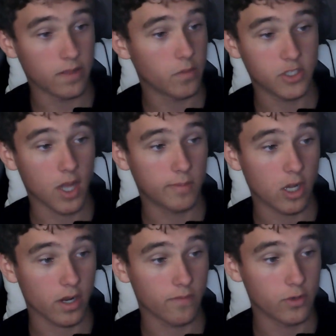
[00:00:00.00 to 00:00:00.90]
and then we stopped
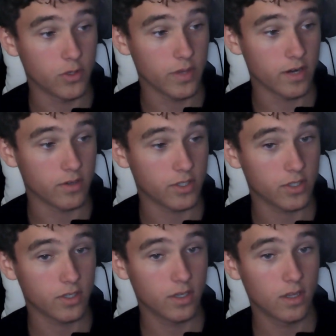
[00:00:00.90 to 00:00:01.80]
talking for 2
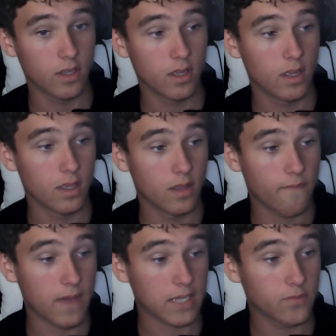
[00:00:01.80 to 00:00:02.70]
years.
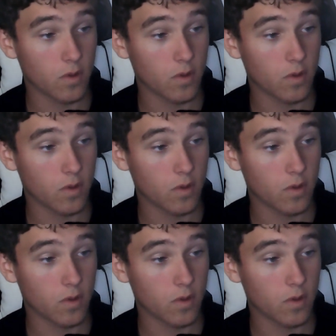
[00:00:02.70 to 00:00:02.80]
Fast